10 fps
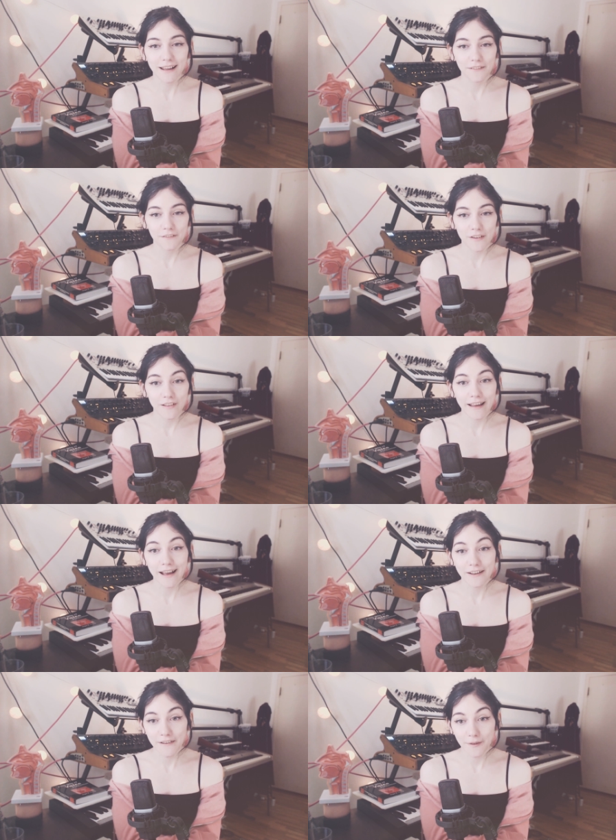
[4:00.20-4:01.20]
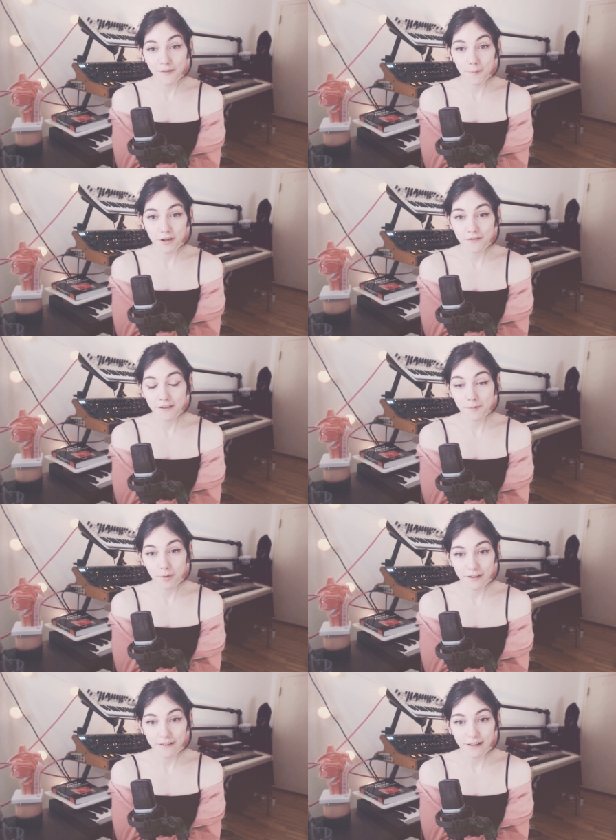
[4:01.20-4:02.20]
I feel like I found the perfect
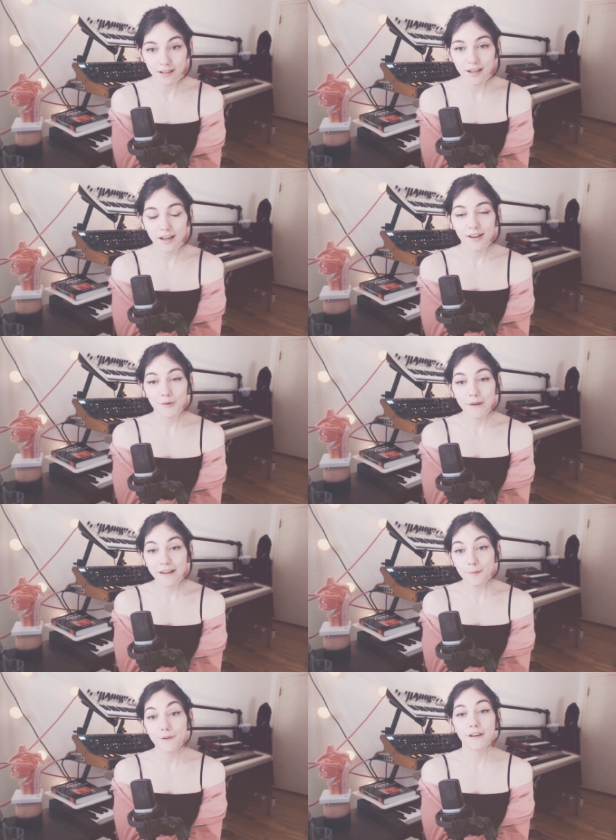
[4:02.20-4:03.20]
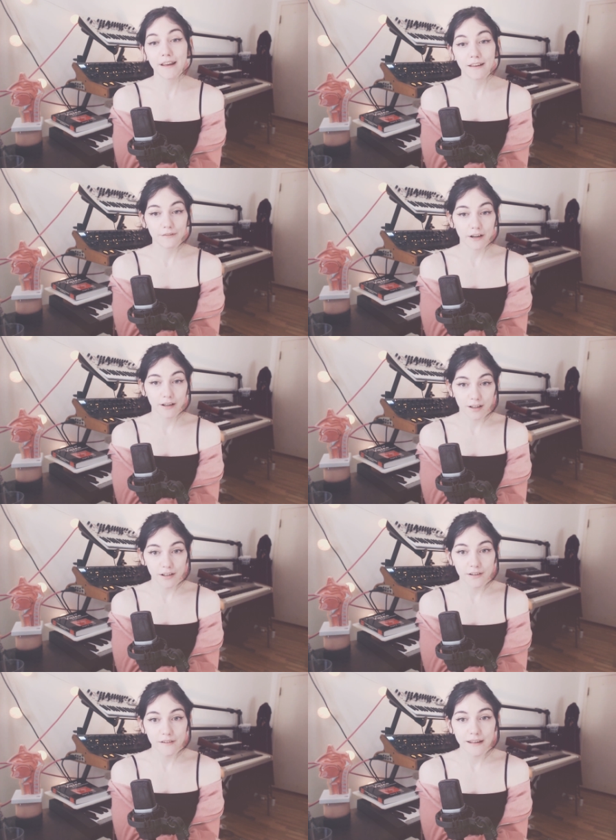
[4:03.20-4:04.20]
person. We communicate very
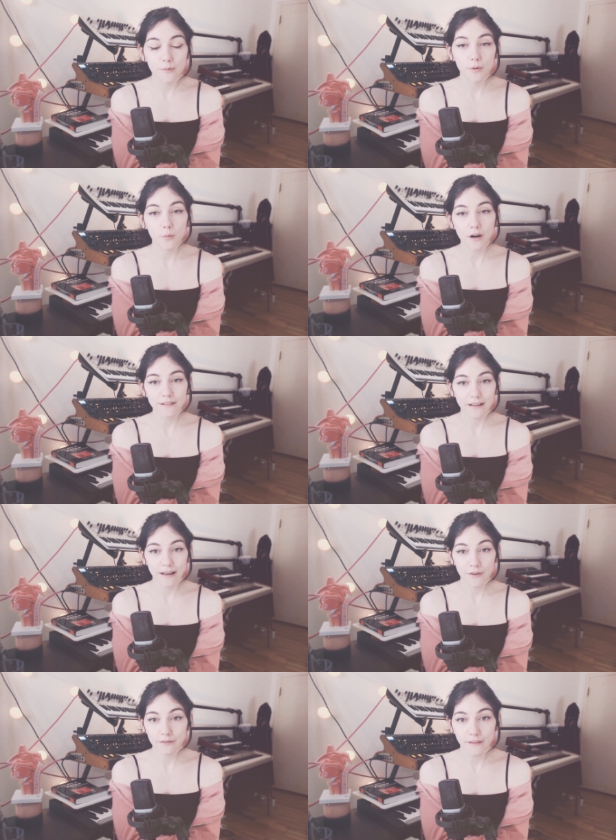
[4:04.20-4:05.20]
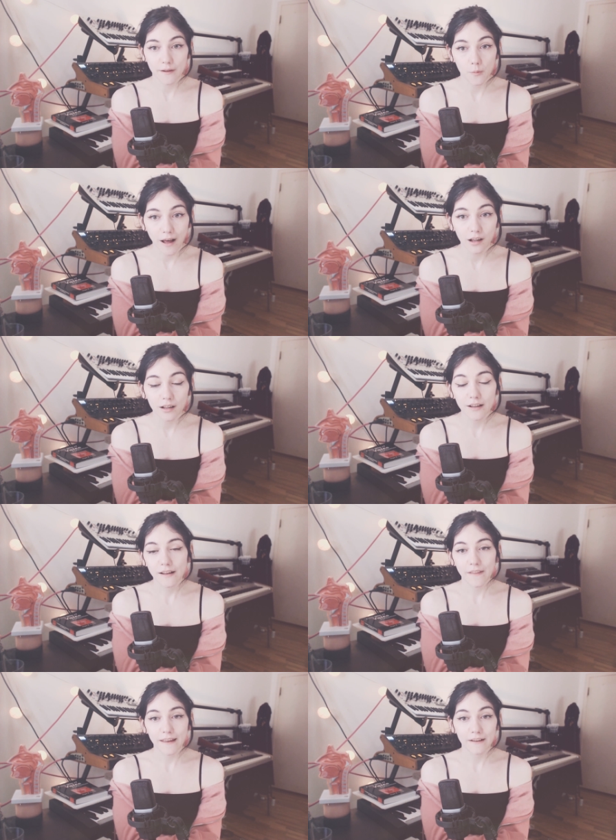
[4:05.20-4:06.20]
clearly, we work together really well,
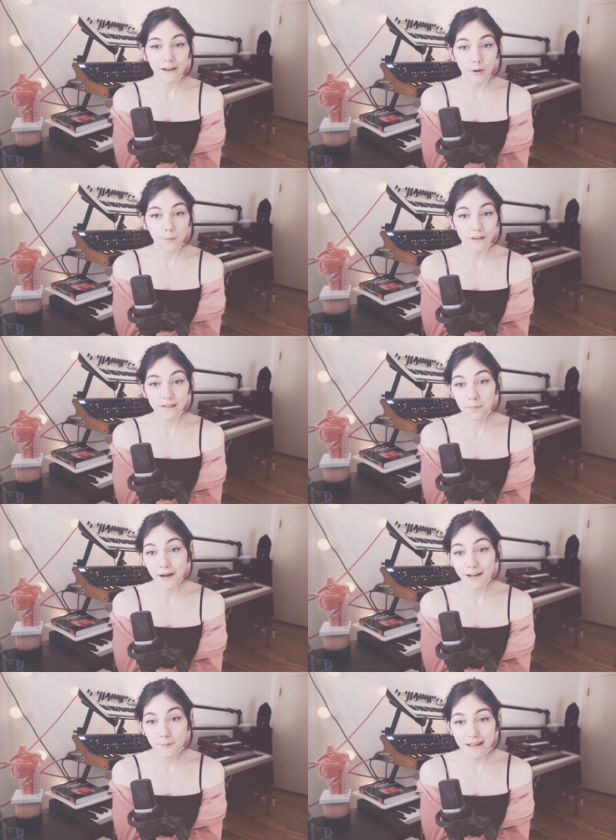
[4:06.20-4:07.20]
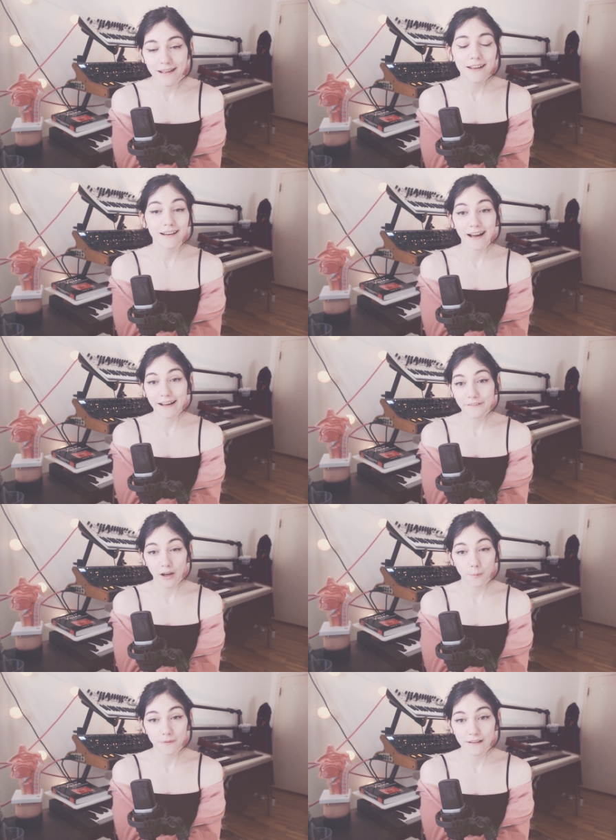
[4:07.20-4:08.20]
they have helped inspire me, and I've
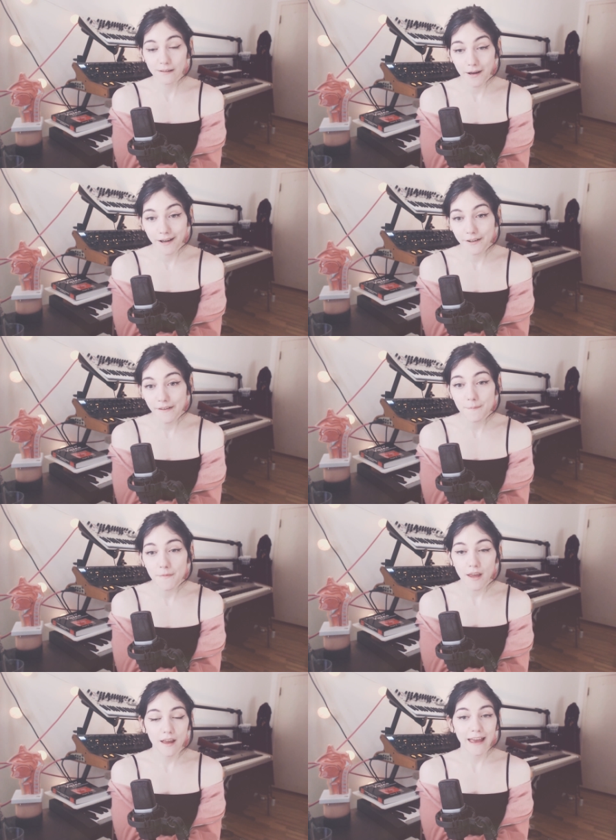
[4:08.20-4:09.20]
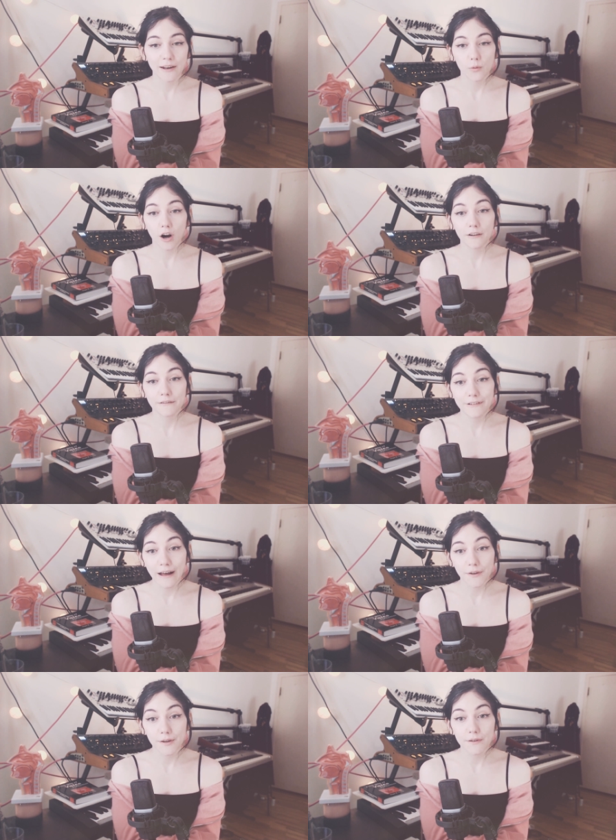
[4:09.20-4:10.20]
helped inspire them, and our
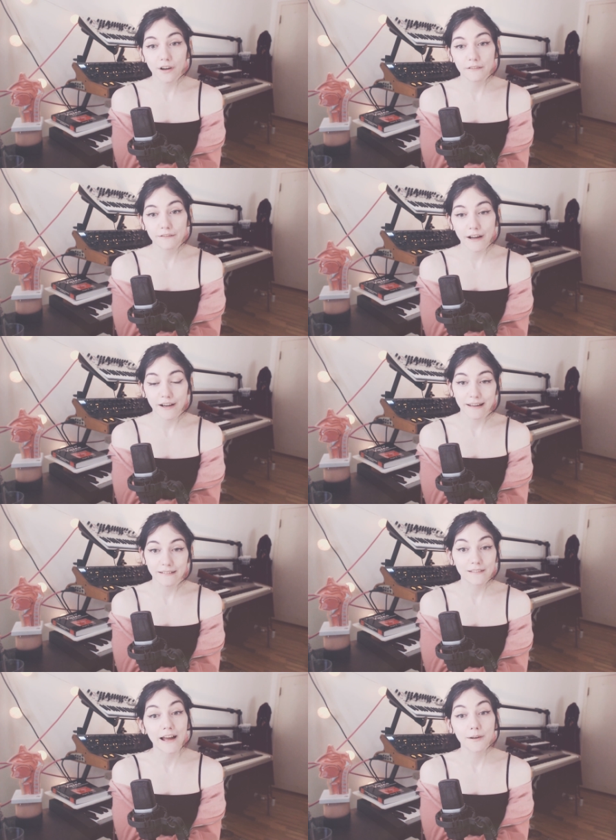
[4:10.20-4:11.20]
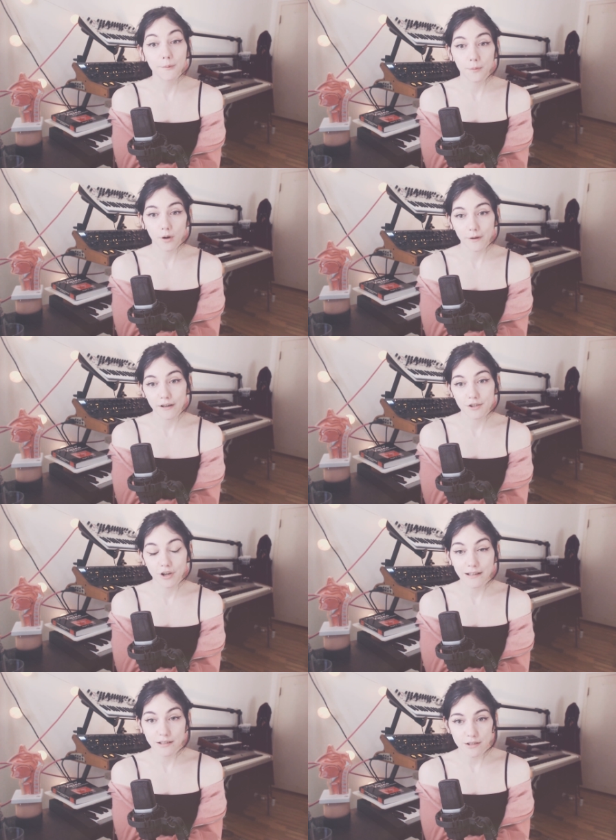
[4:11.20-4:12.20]
values are very in line with what we are
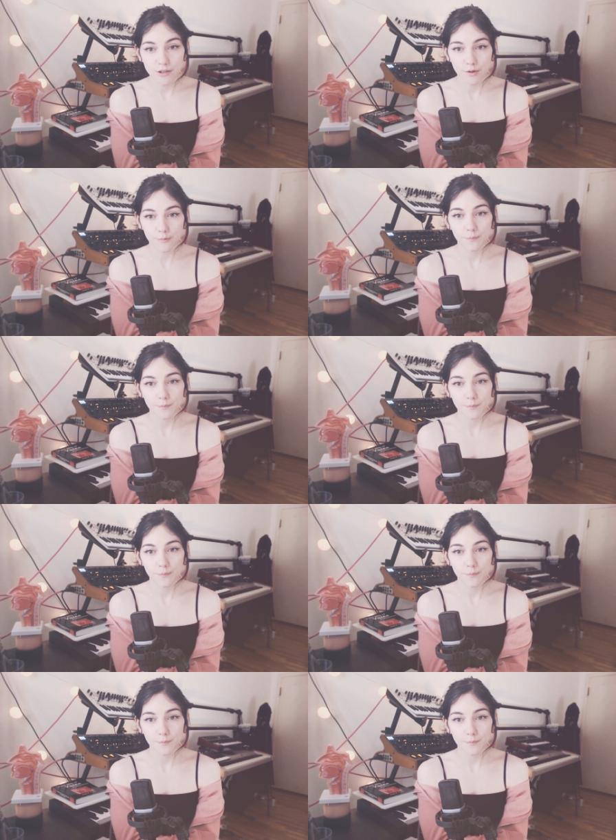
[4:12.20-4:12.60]
trying to do.